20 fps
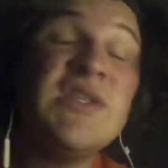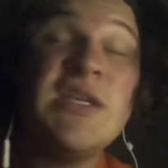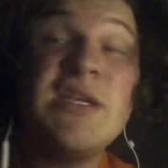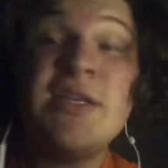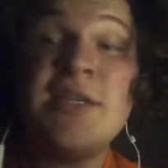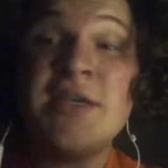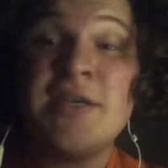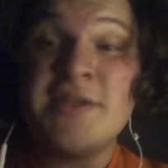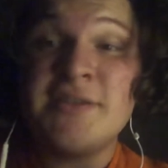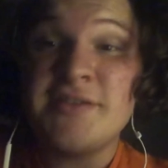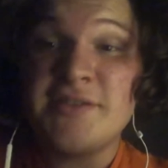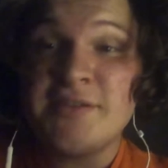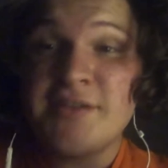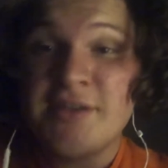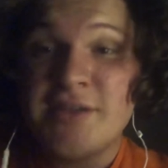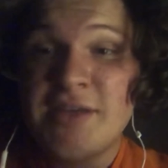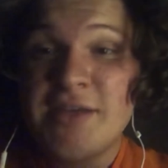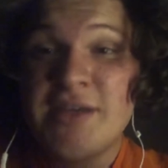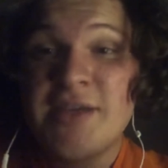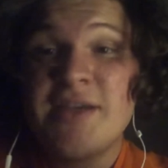And yes,
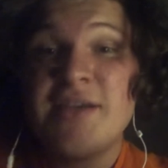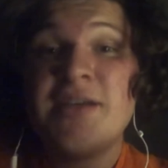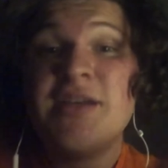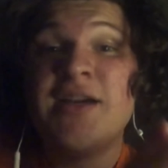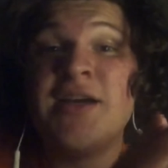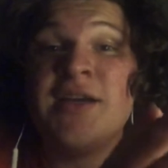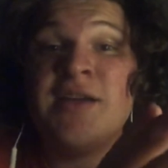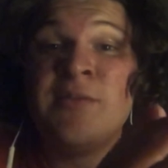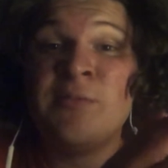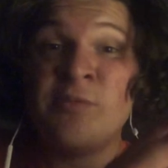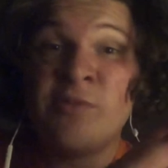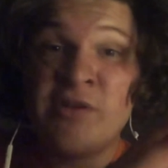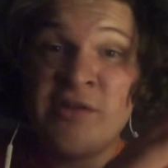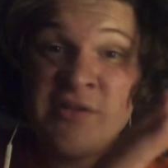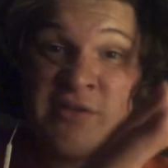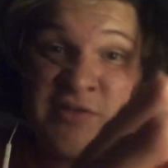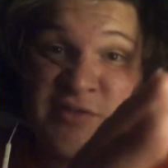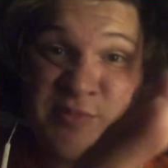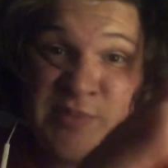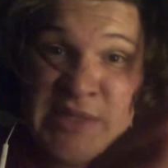I am one
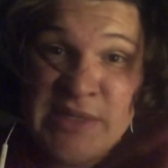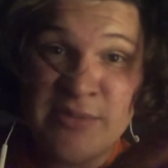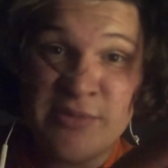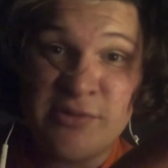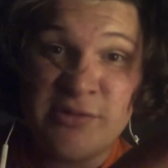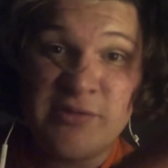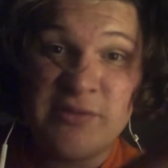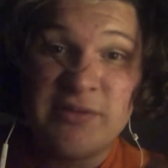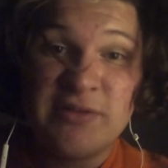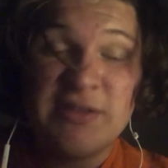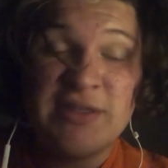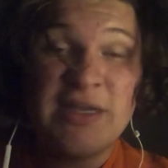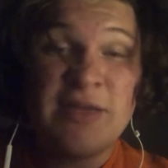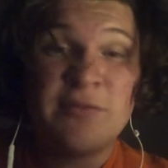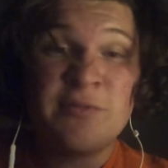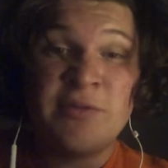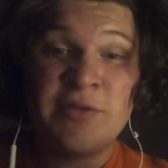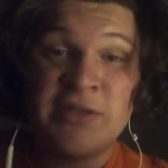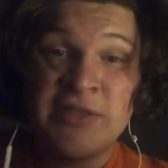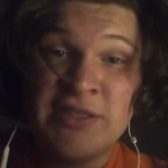of those people that
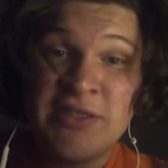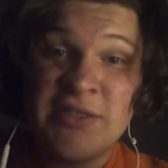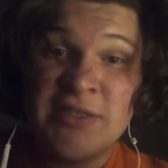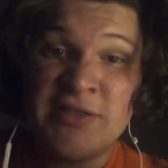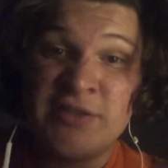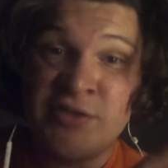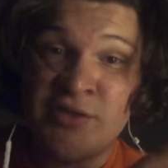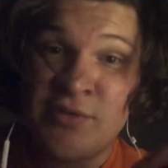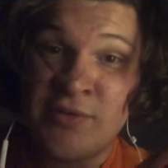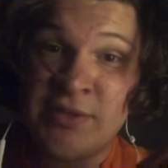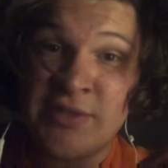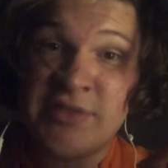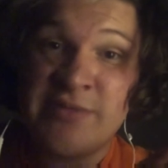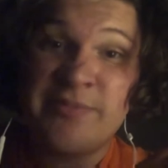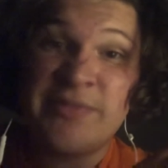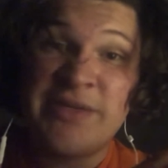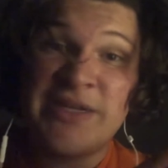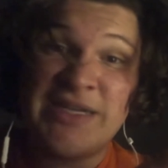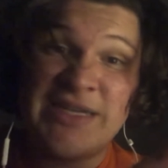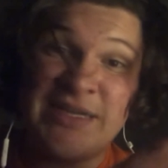really enjoys
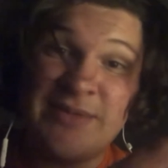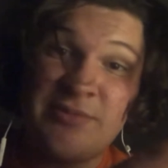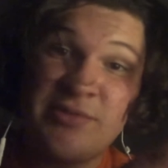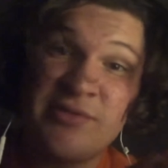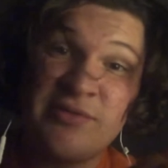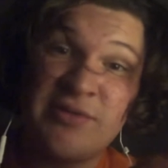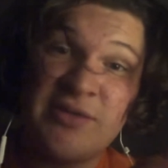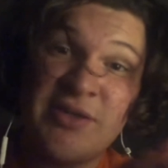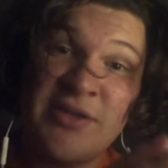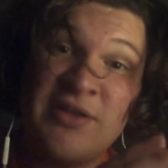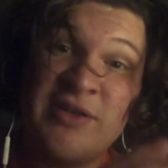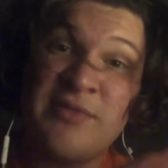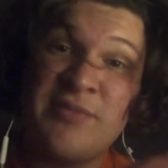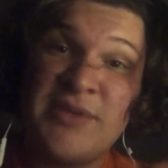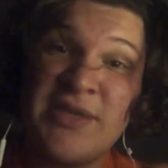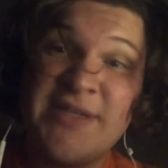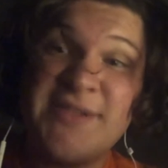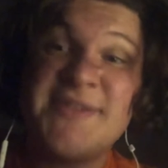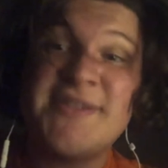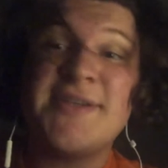pineapple on their
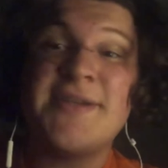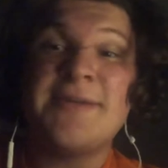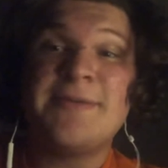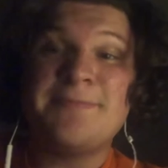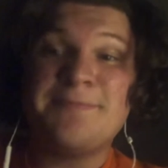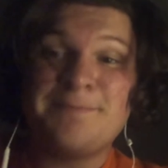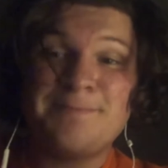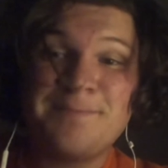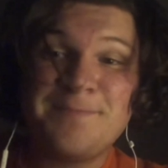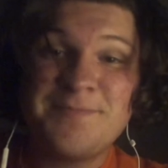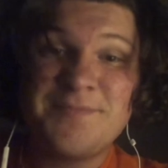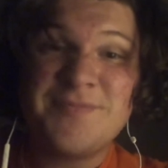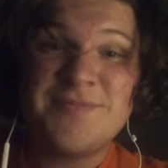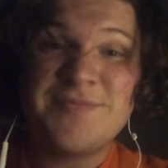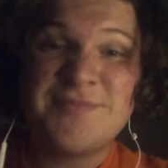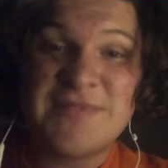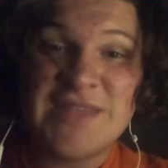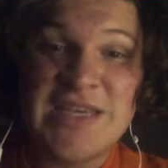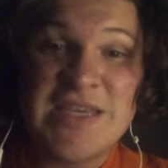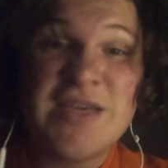pizza.
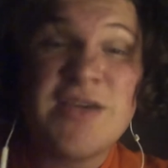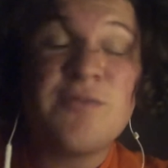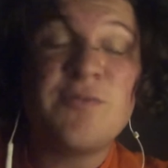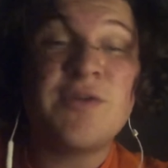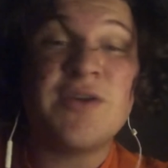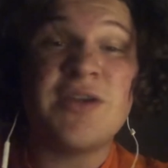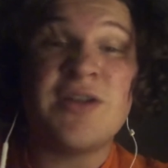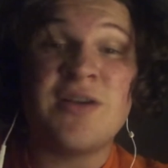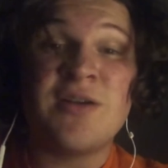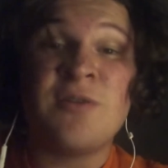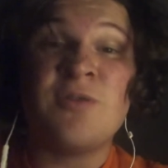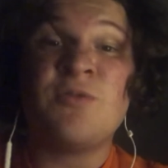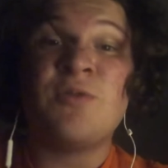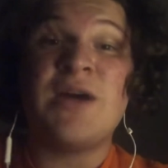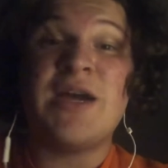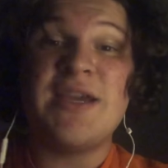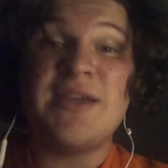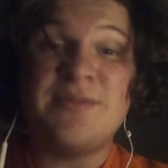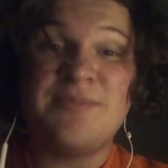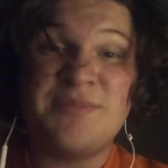We got a
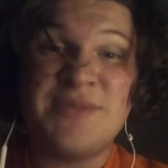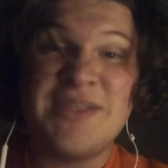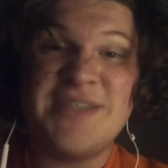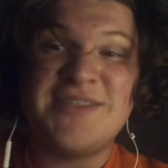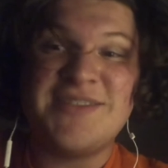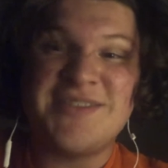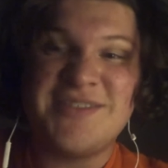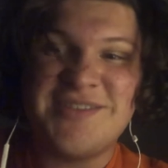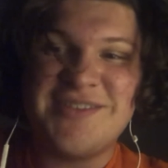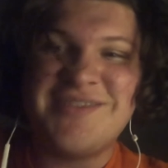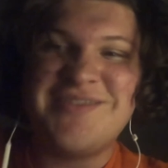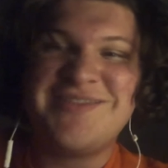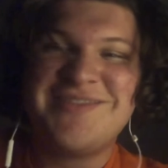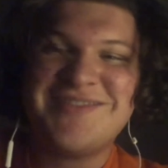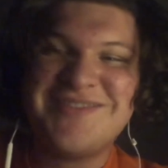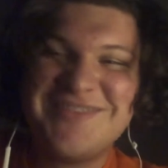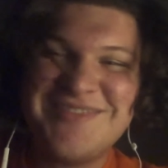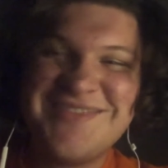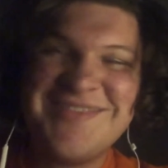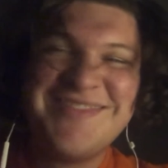Hawaiian pizza.
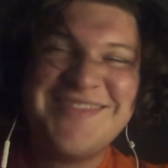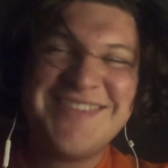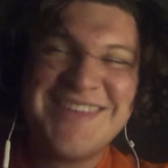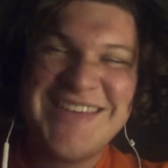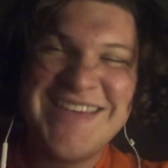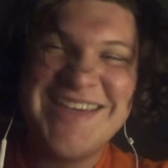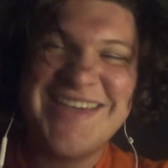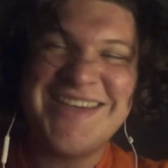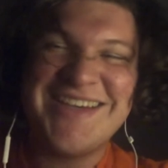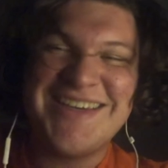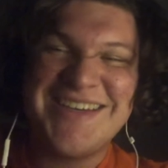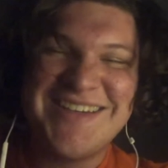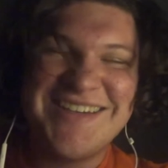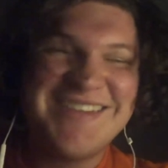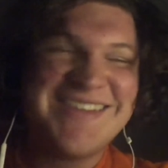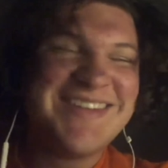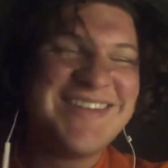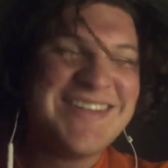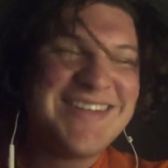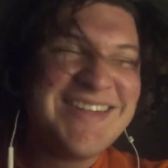Yeah.
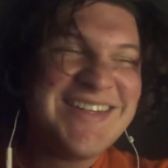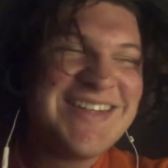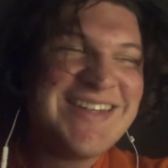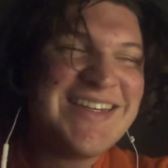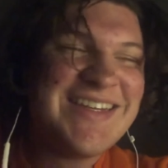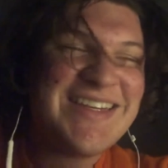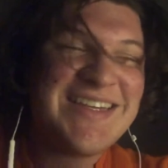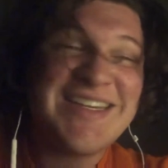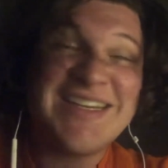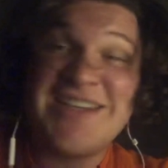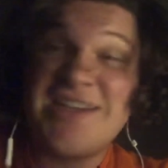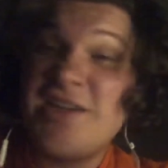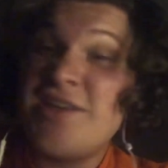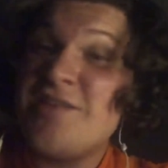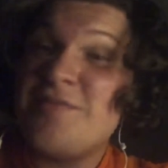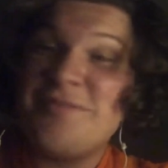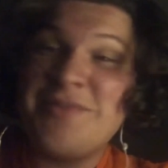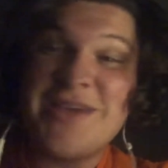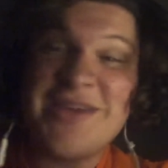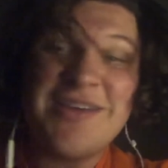
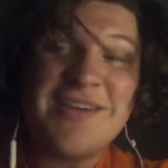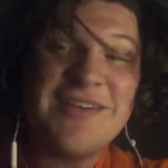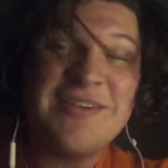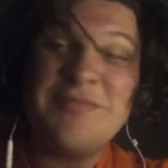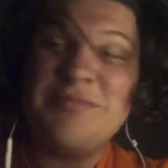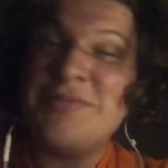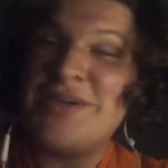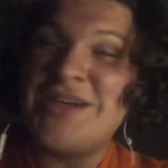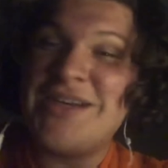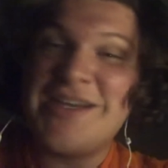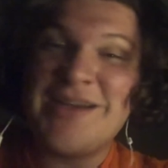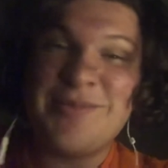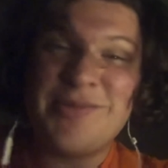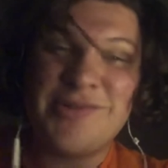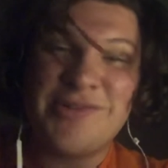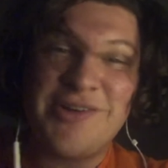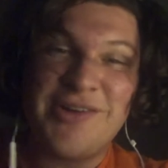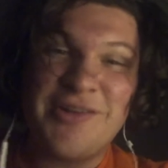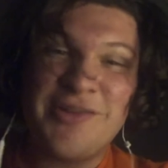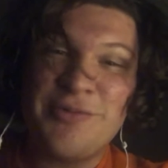Canadian bacon and pineapple
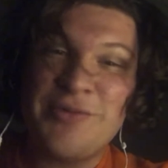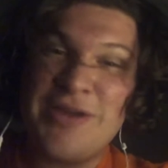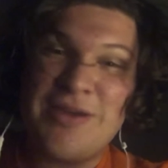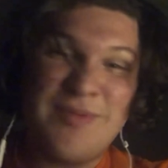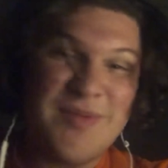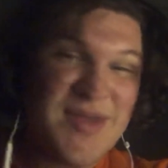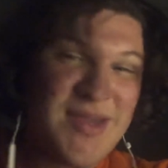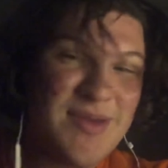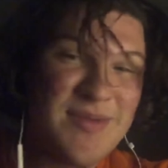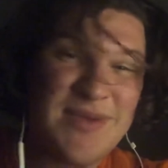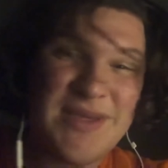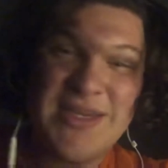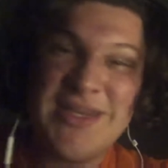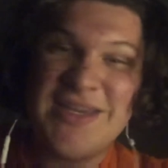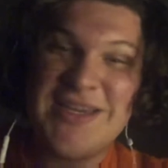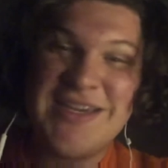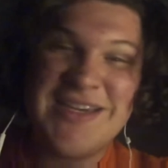all the way, baby.